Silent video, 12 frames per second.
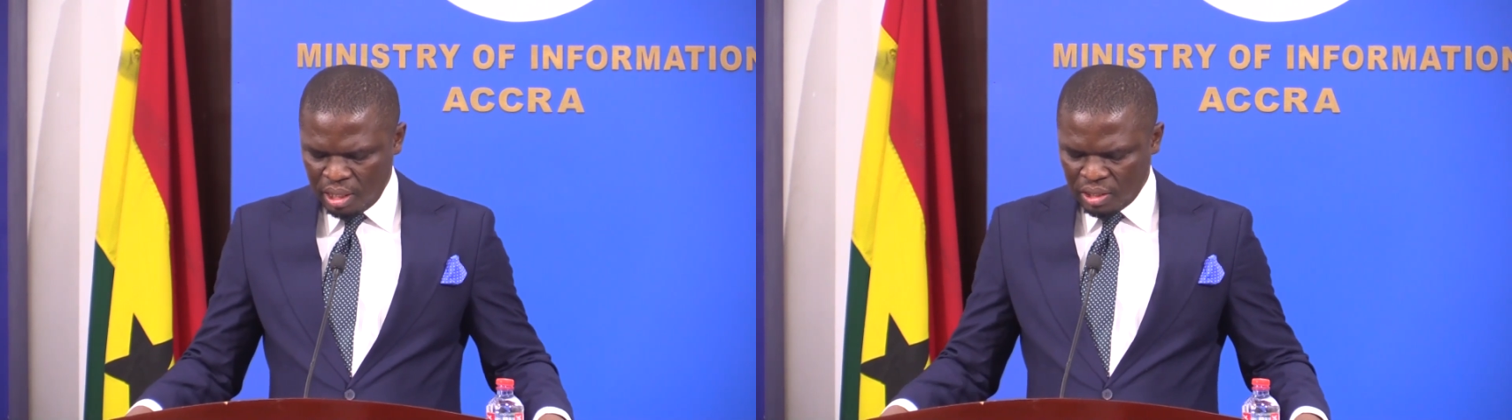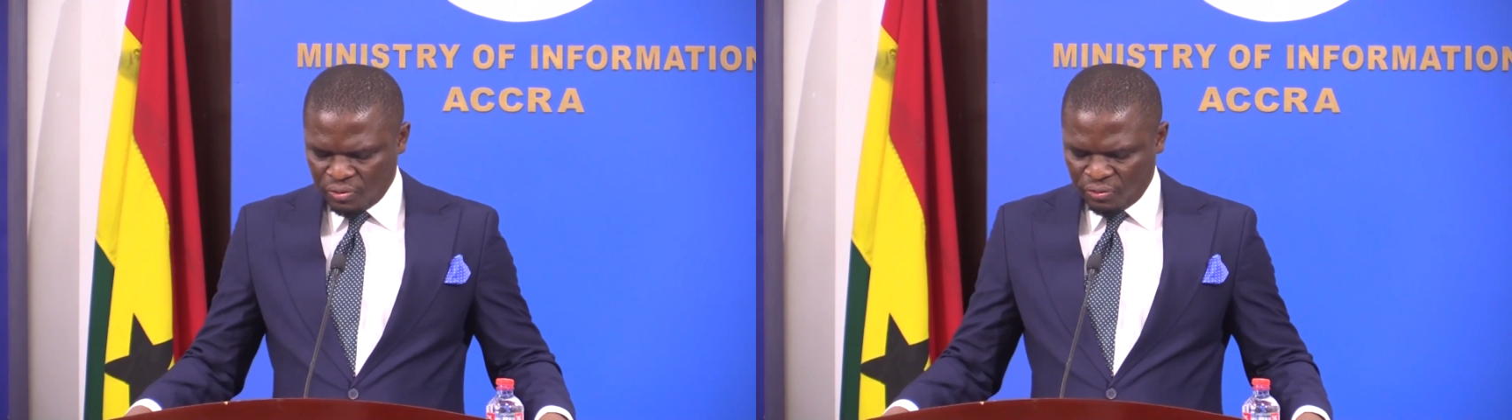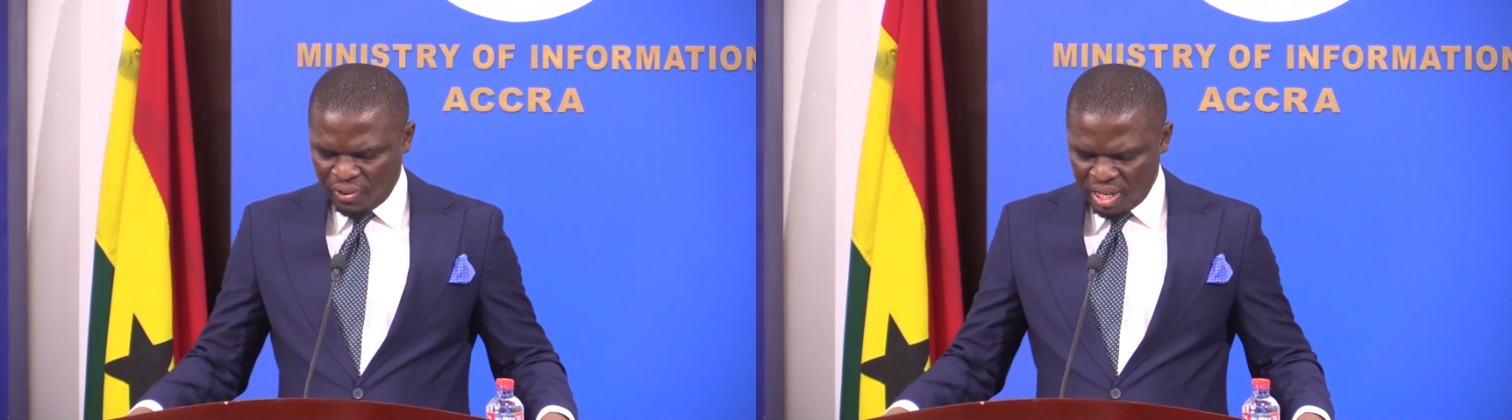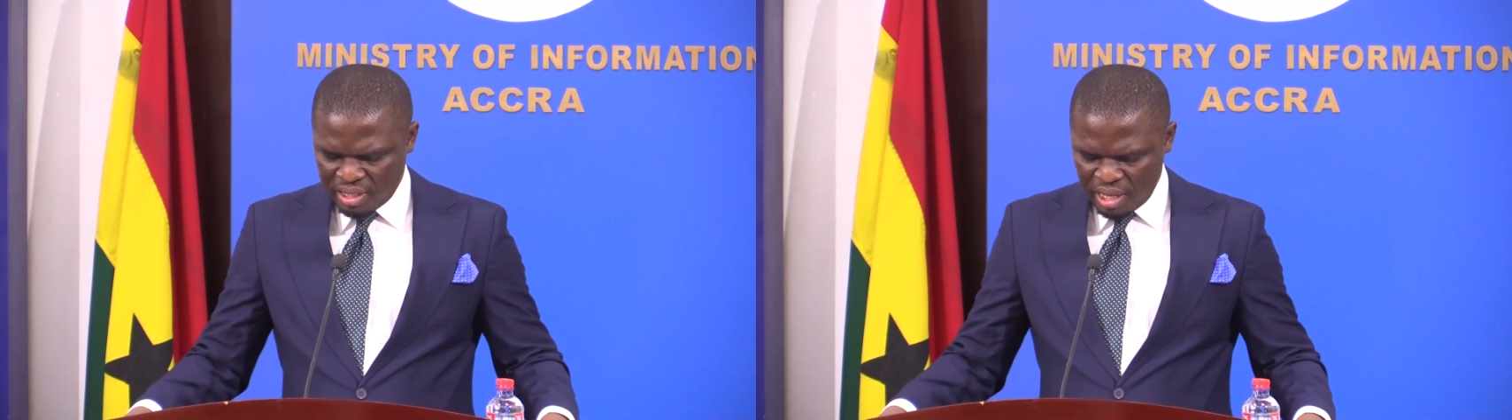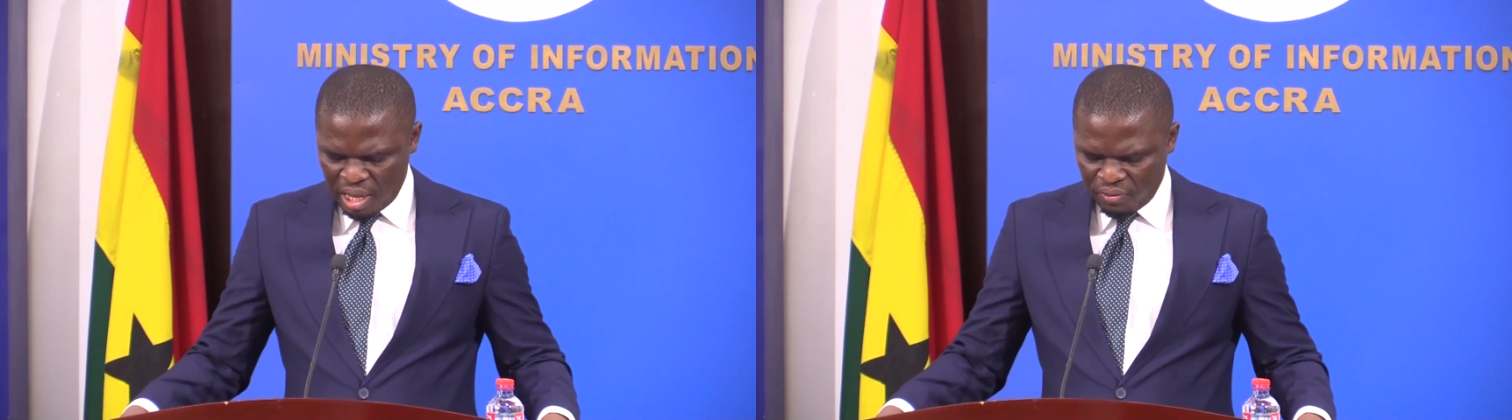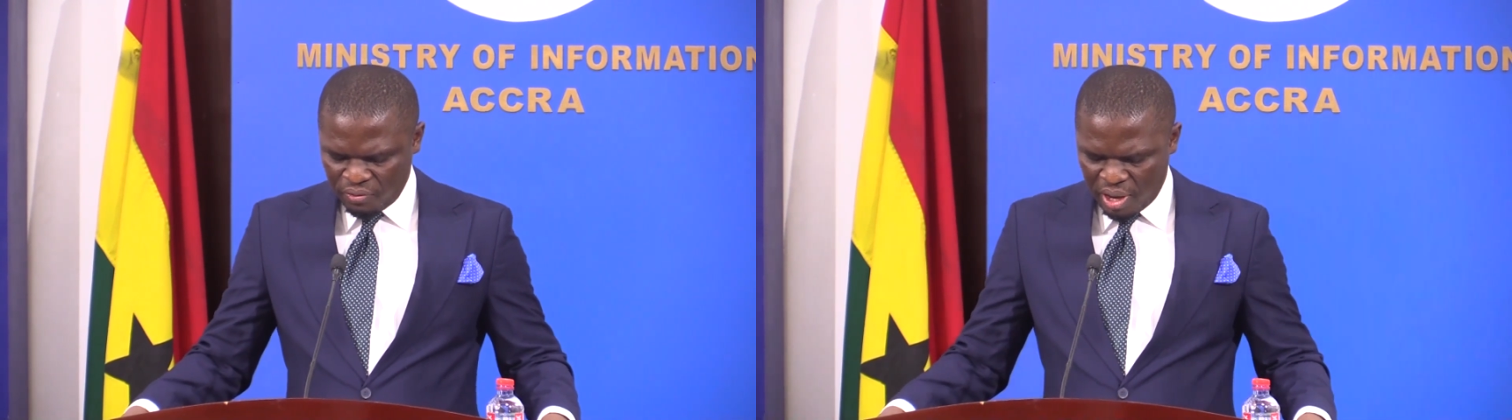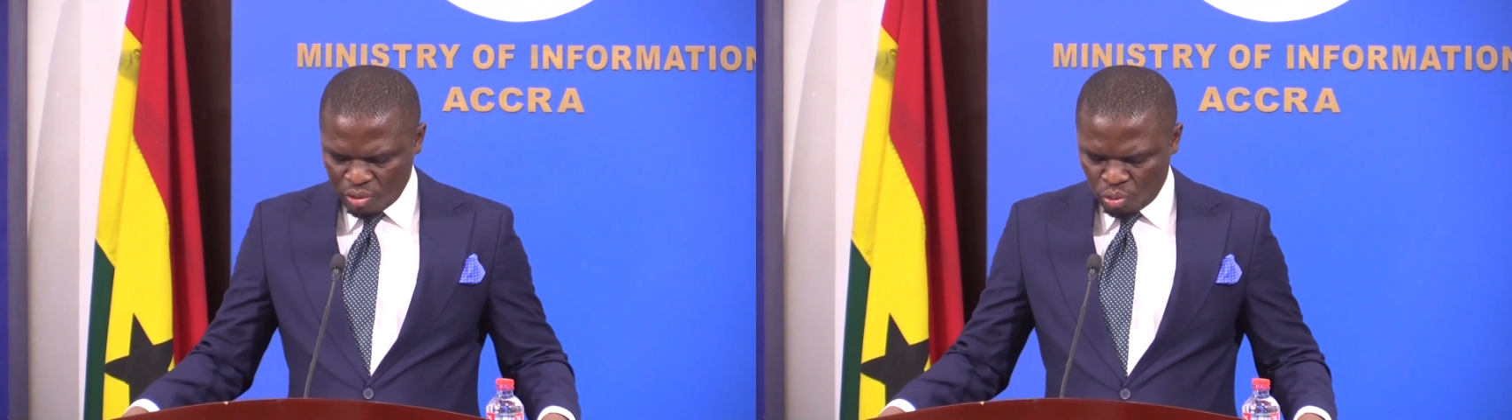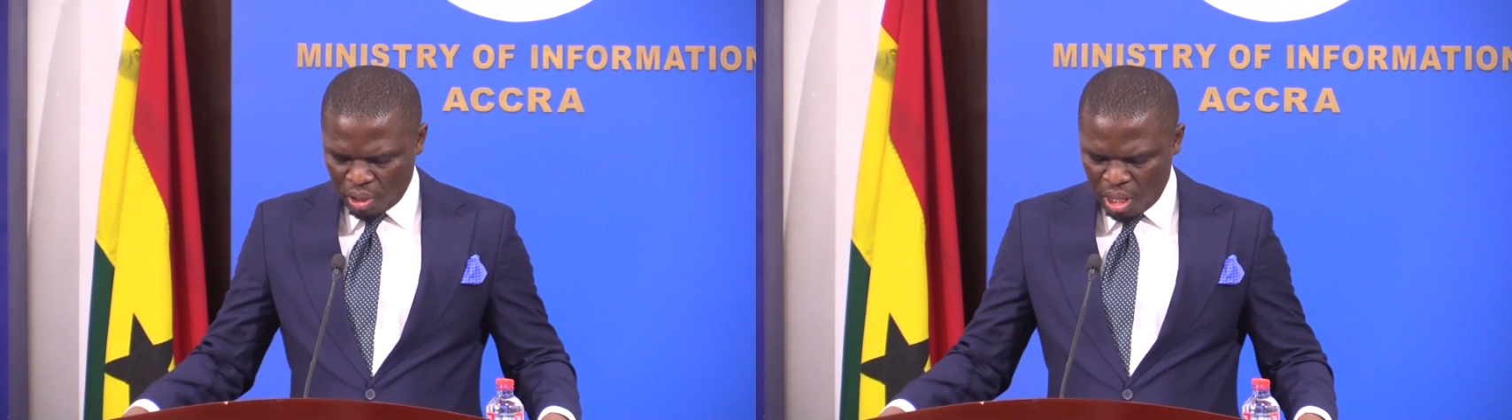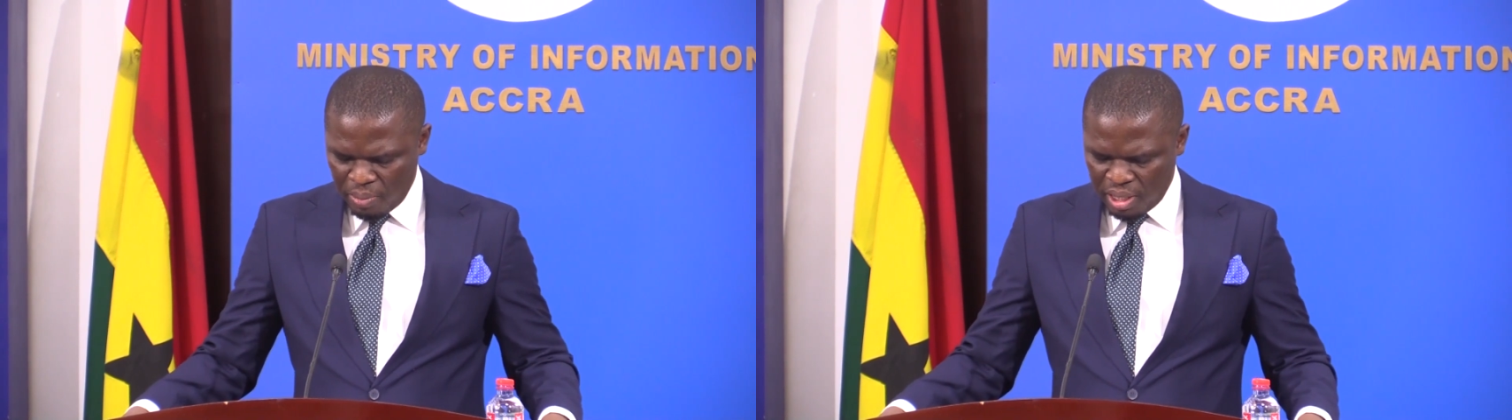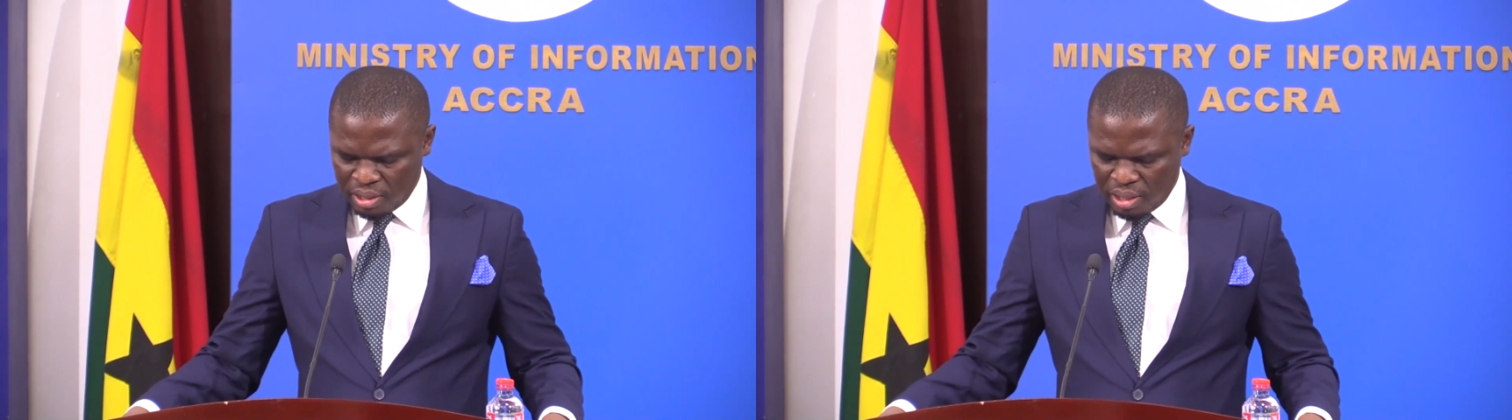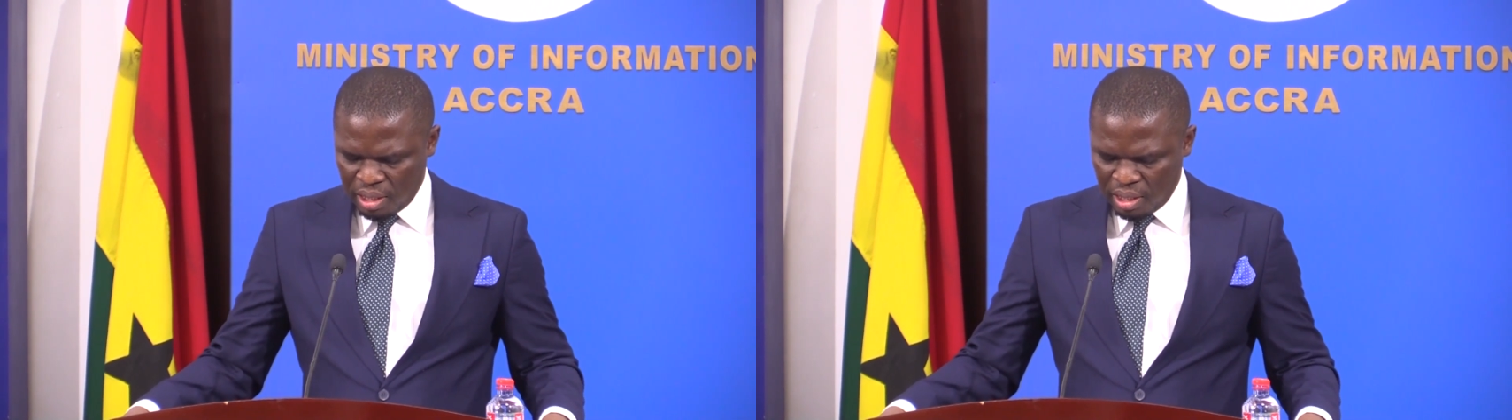its first ever tournament